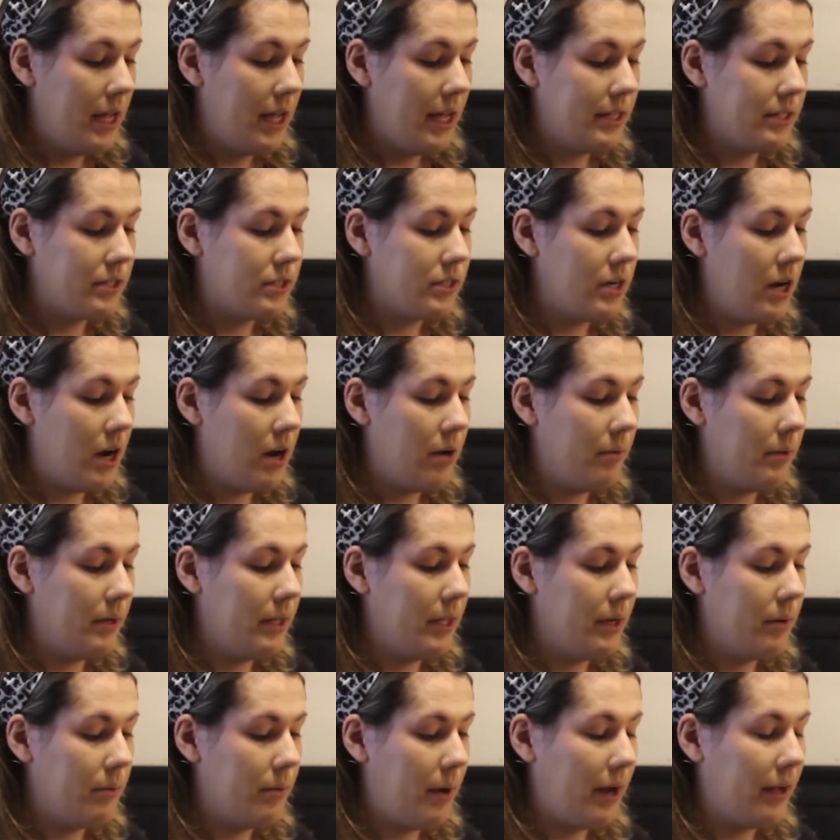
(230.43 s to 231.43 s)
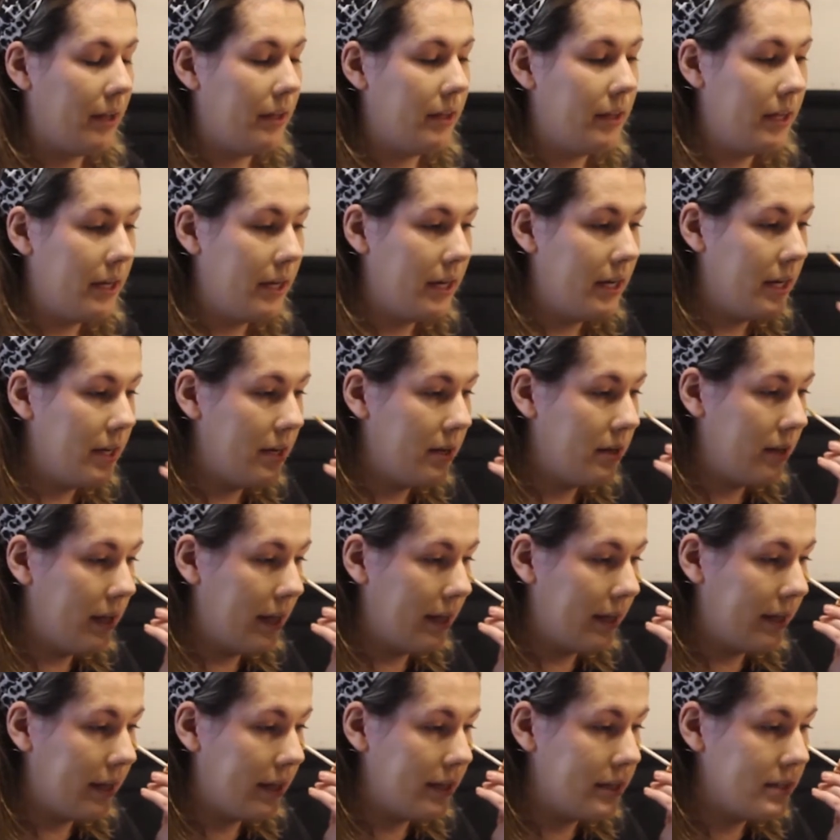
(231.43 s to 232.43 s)
it's not really regulated.
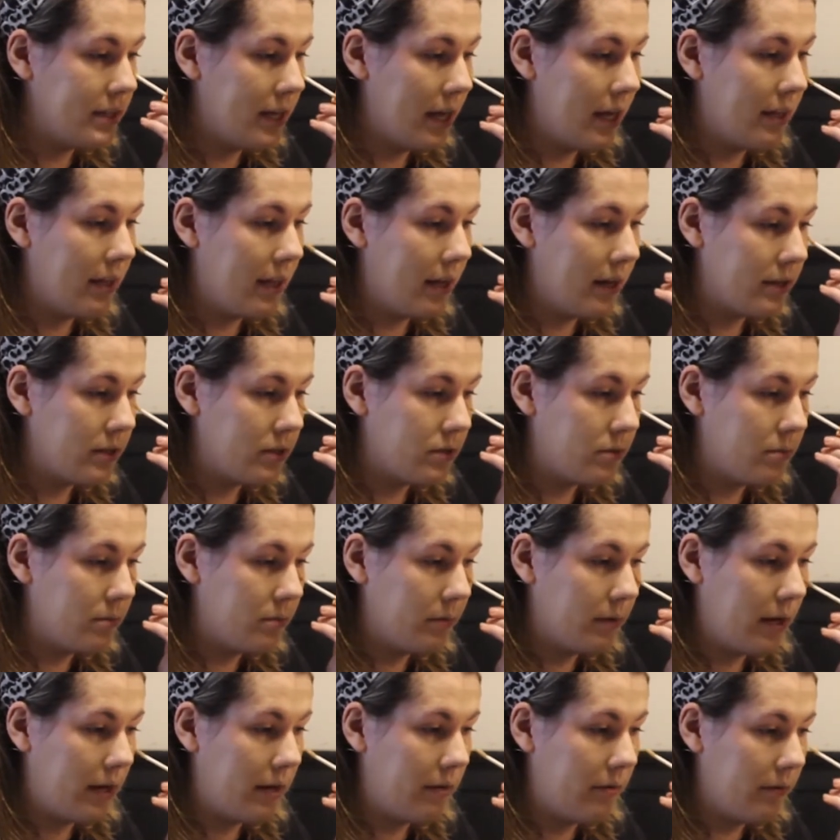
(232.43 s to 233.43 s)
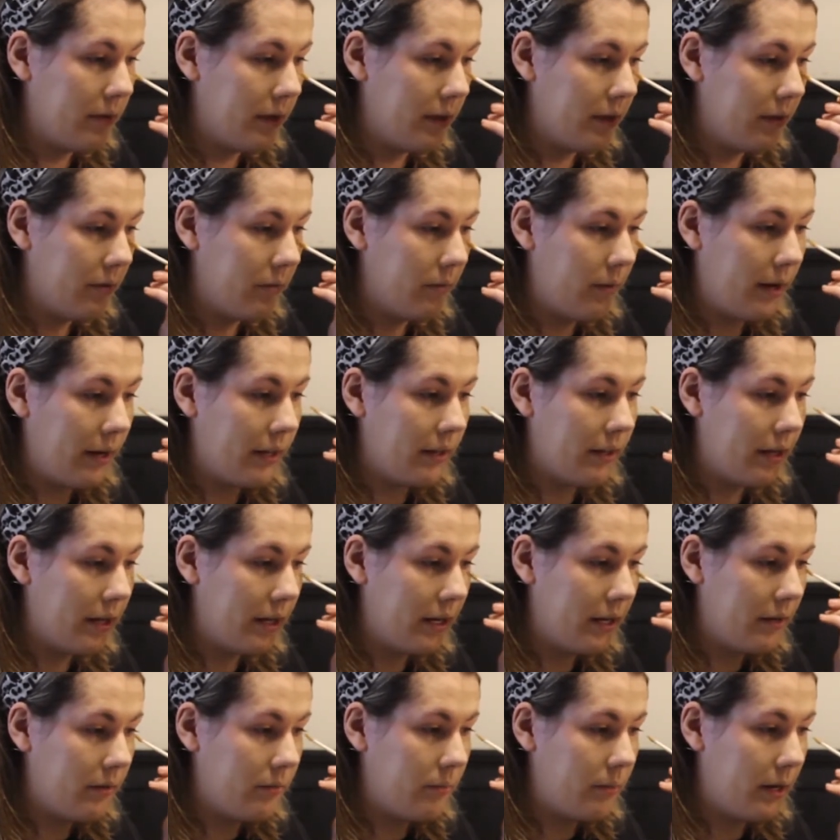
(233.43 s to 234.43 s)
Like, they say that it's kind of
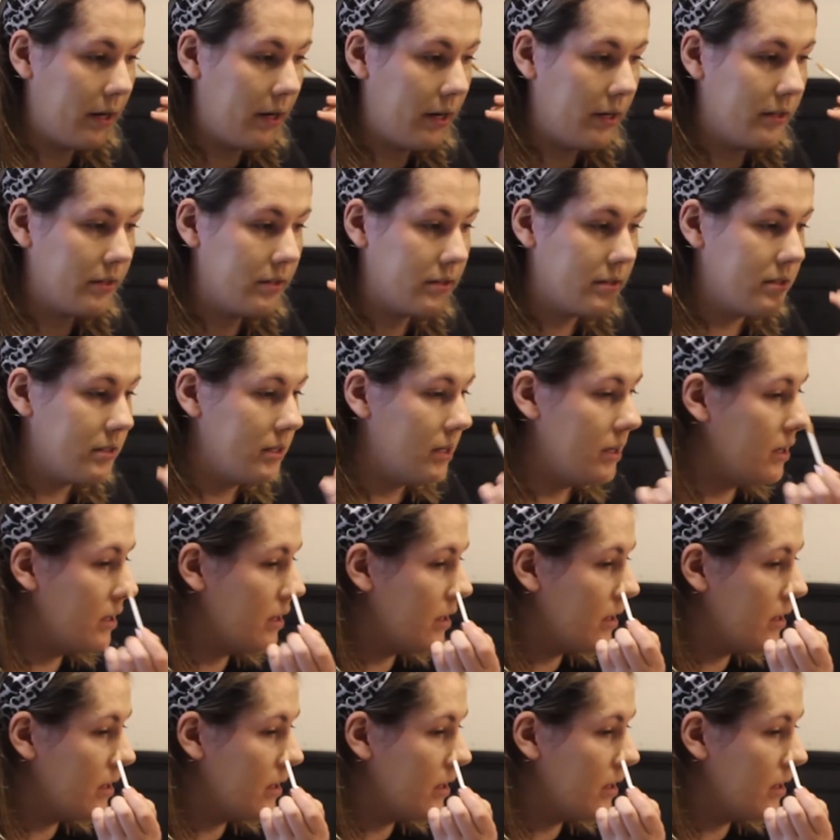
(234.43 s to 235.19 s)
regulated where it's,